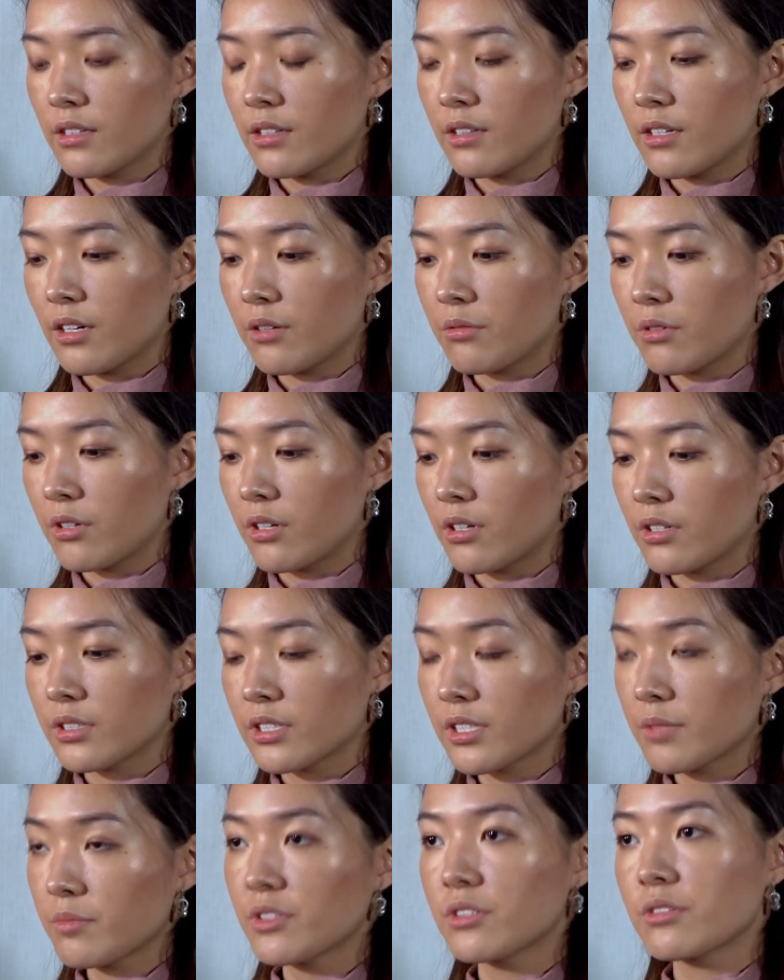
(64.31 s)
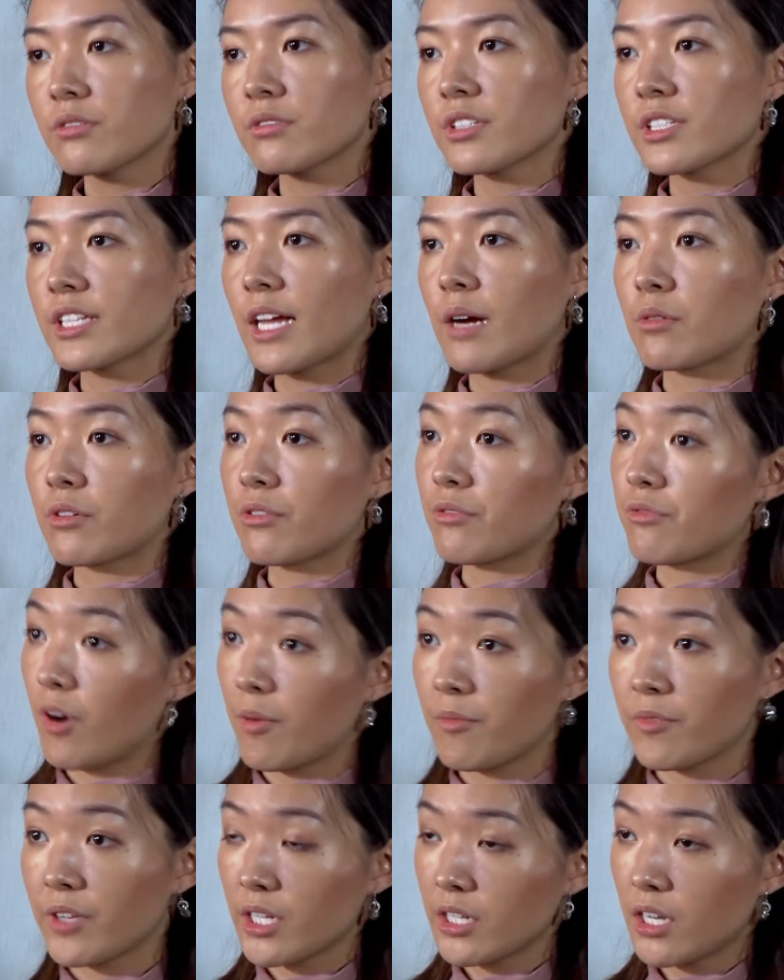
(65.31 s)
there were some students that were
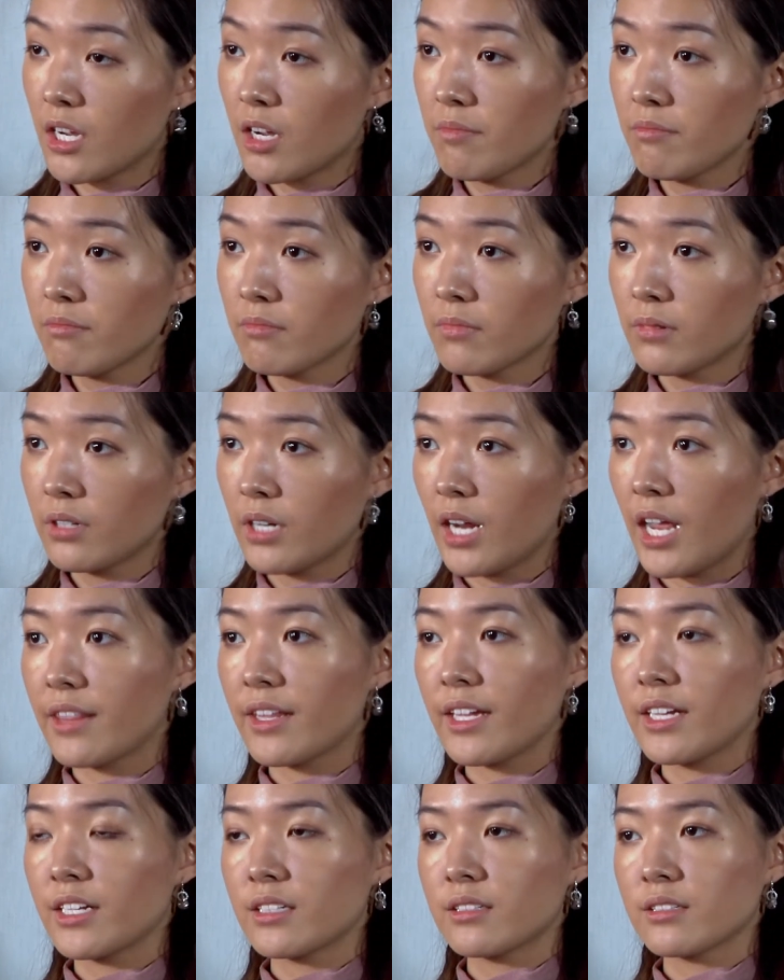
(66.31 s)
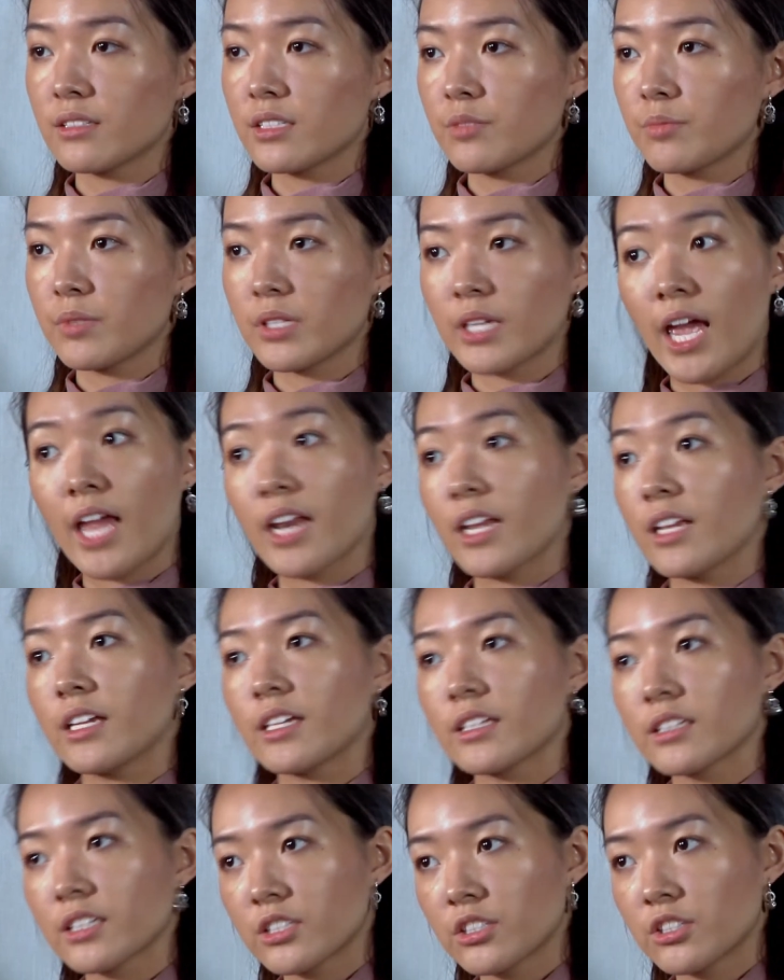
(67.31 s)
from Vietnam, and they didn't speak any
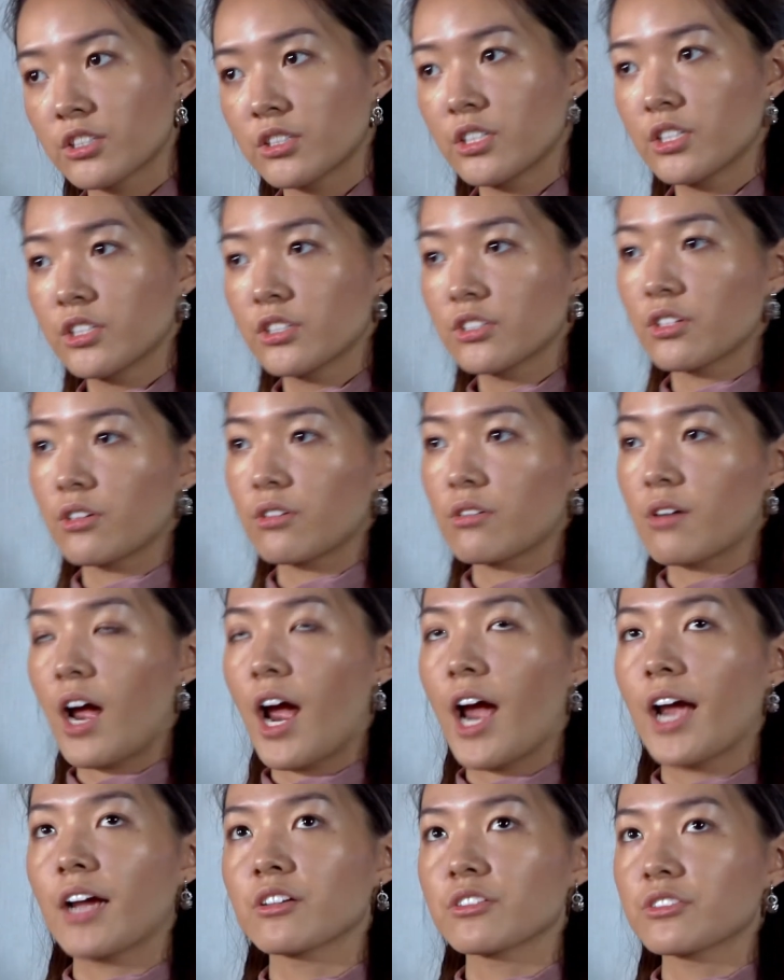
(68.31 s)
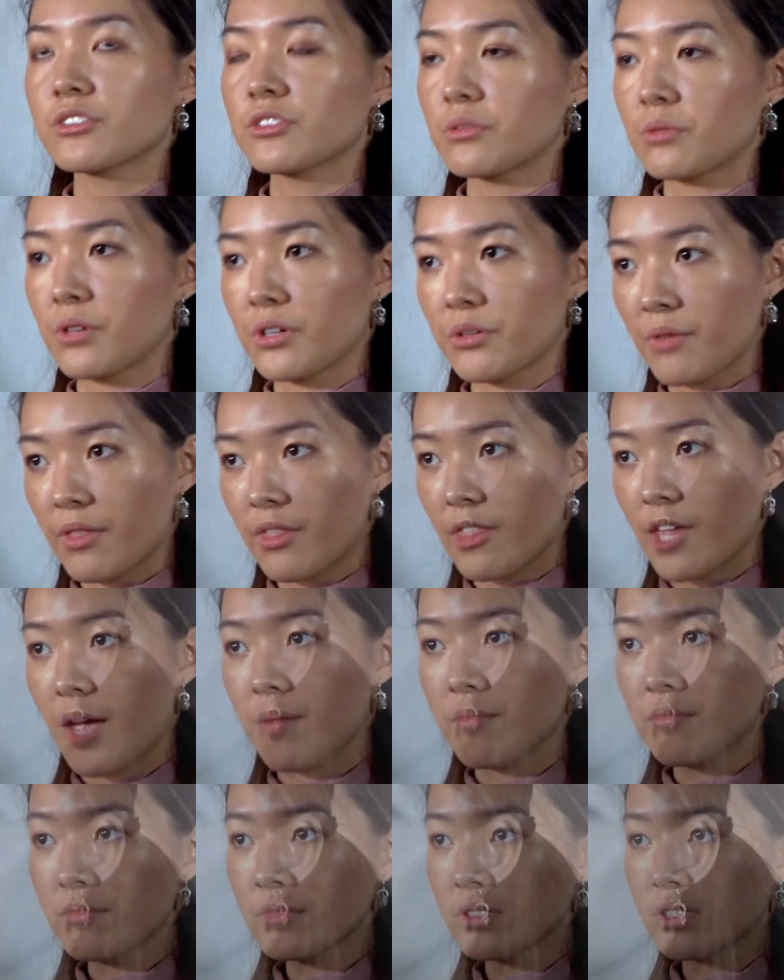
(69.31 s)
English. So I also worked with
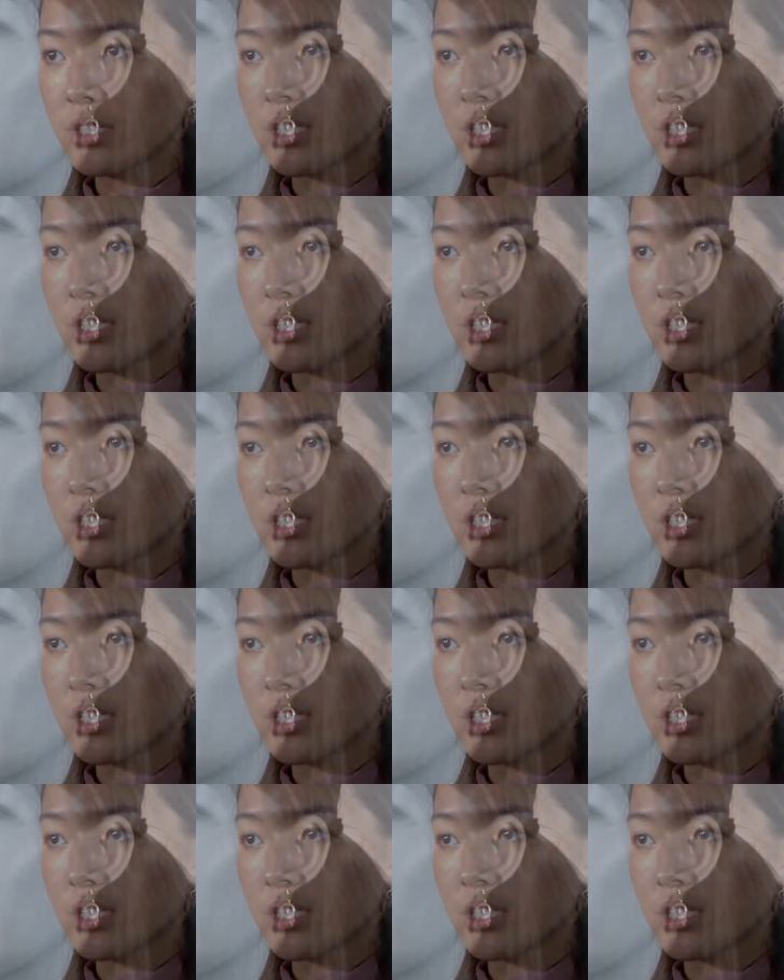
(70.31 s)
them.